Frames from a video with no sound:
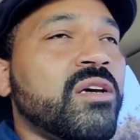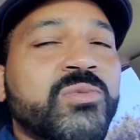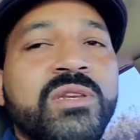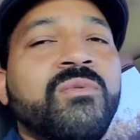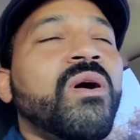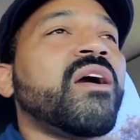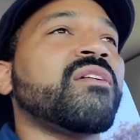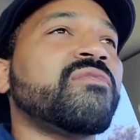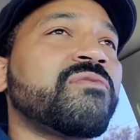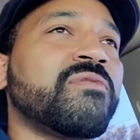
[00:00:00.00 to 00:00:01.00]
husband and
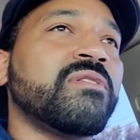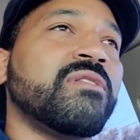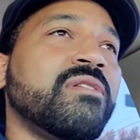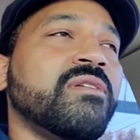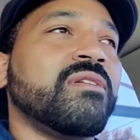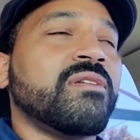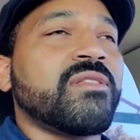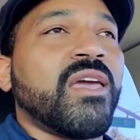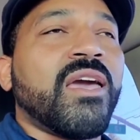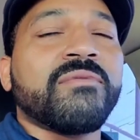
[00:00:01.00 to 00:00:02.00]
wife.
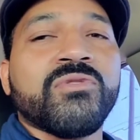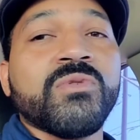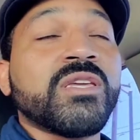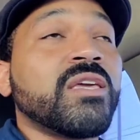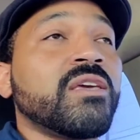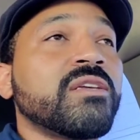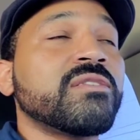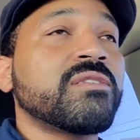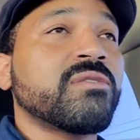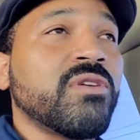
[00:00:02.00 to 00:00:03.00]
They have three
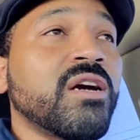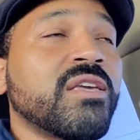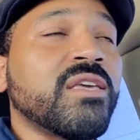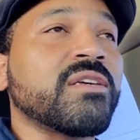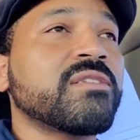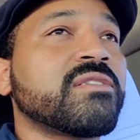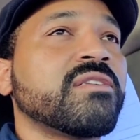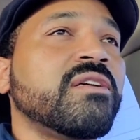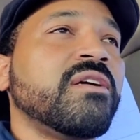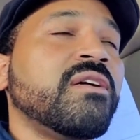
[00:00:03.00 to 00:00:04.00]
kids, young kids,
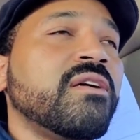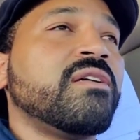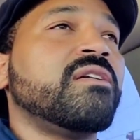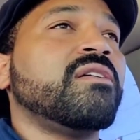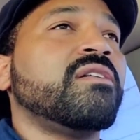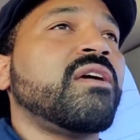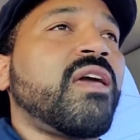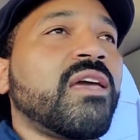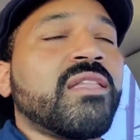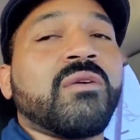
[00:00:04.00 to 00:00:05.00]

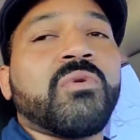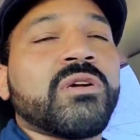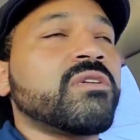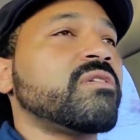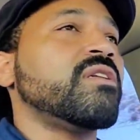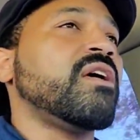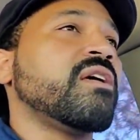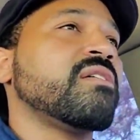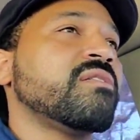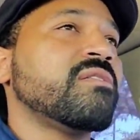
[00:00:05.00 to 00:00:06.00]
and they work during the
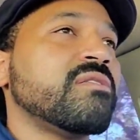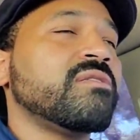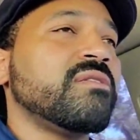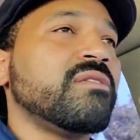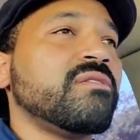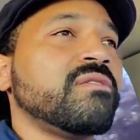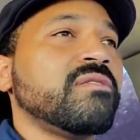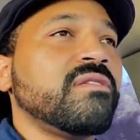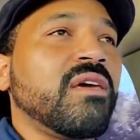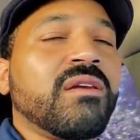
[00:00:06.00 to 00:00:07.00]
day.
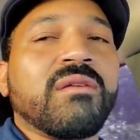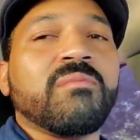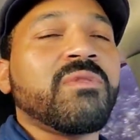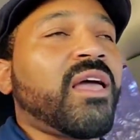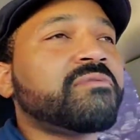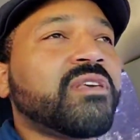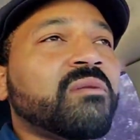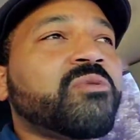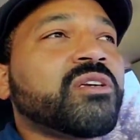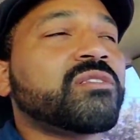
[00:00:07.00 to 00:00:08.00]
And live
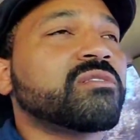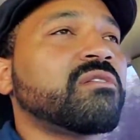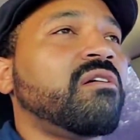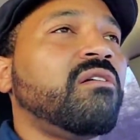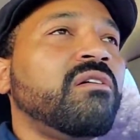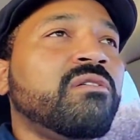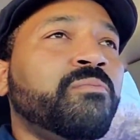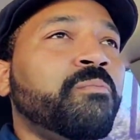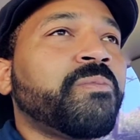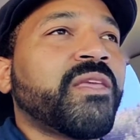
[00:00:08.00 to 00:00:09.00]
scan places are
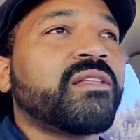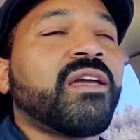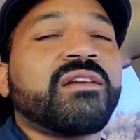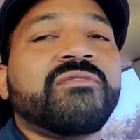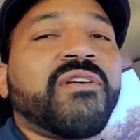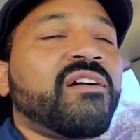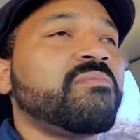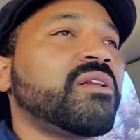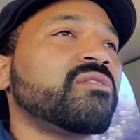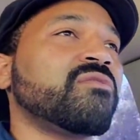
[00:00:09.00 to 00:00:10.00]
all nine to
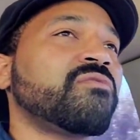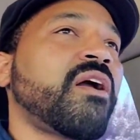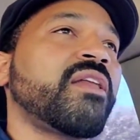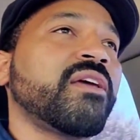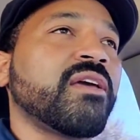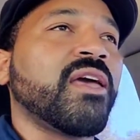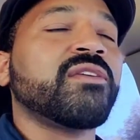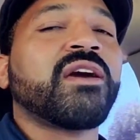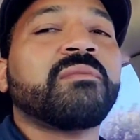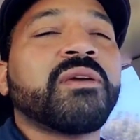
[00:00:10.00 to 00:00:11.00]
five Monday through Friday,
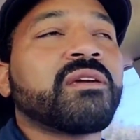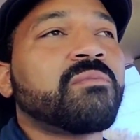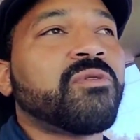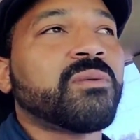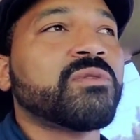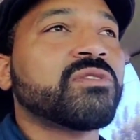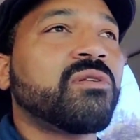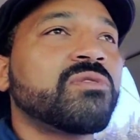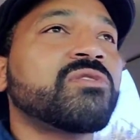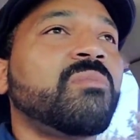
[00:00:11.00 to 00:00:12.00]
and you got to make an appointment.
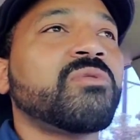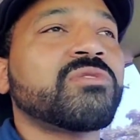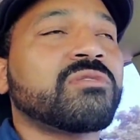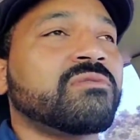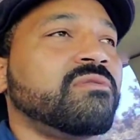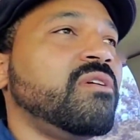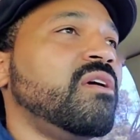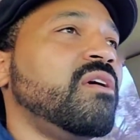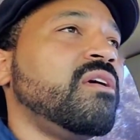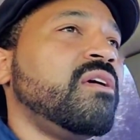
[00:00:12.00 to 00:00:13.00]
So it's almost
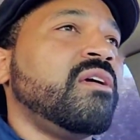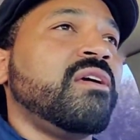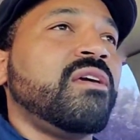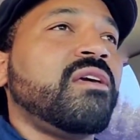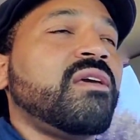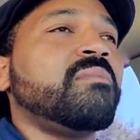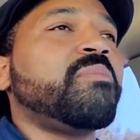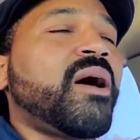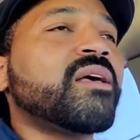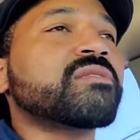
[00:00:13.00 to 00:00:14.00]

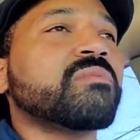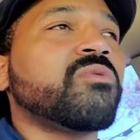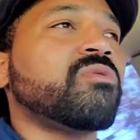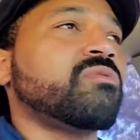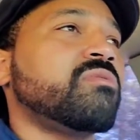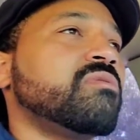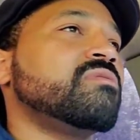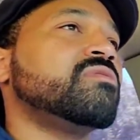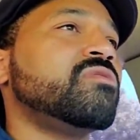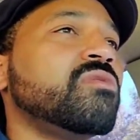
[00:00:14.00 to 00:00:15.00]
impossible
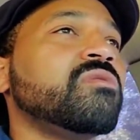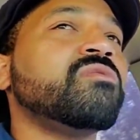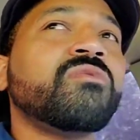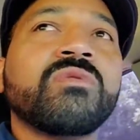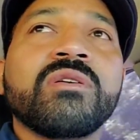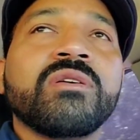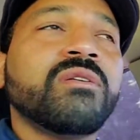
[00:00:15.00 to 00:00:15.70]
to